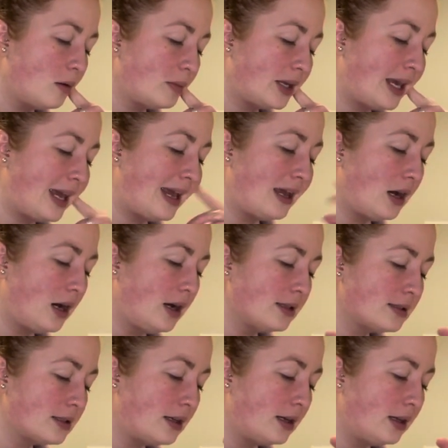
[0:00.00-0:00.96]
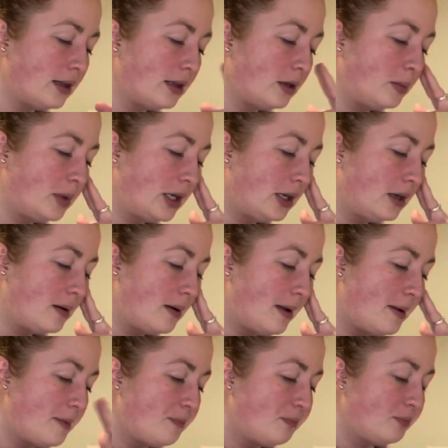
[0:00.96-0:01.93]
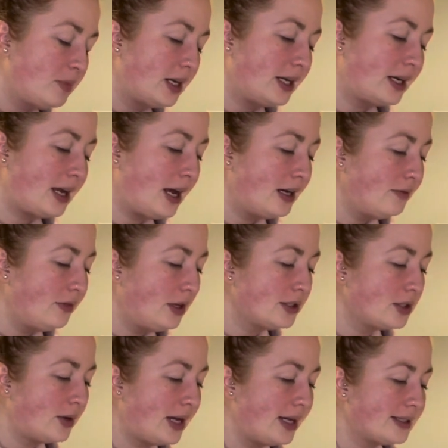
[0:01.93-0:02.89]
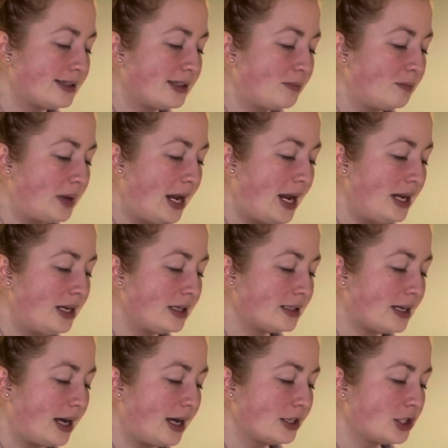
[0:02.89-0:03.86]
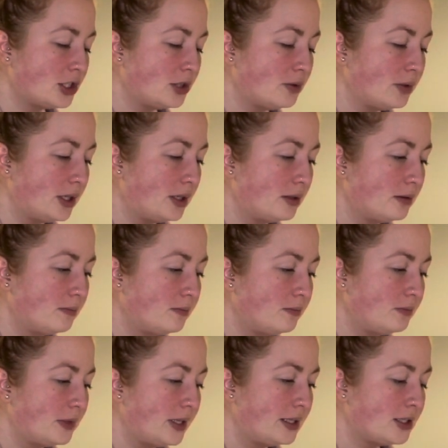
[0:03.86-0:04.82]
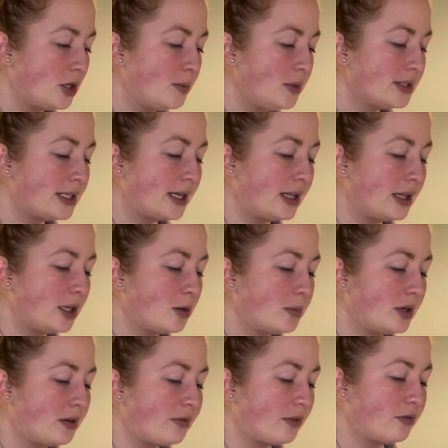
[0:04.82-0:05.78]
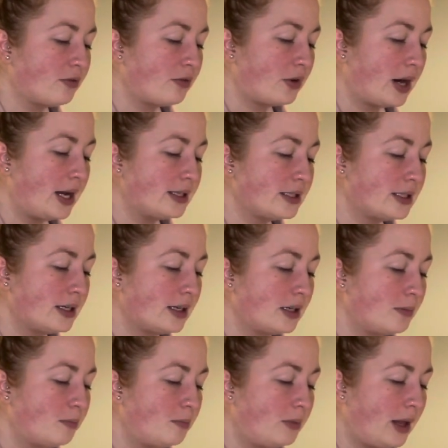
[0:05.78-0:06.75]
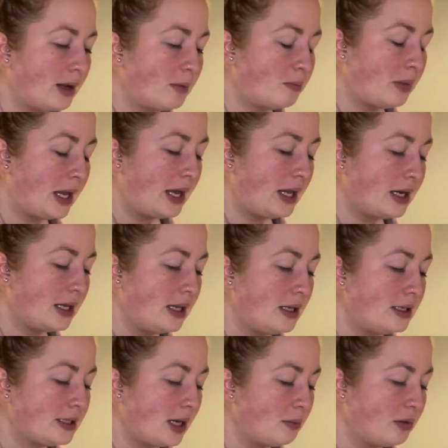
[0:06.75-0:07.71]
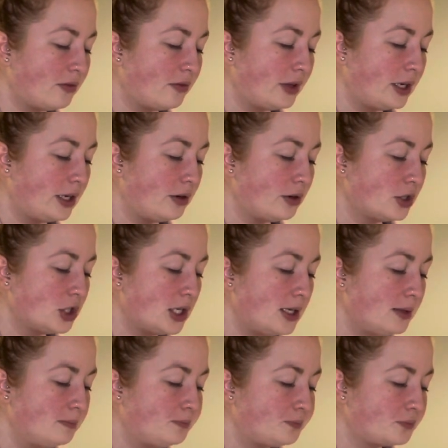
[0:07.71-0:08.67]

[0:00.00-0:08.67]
chaos a little bit, but it kind of also has some pain attached to it. It's almost like a little bit of a frantic, like panicky type of an energy.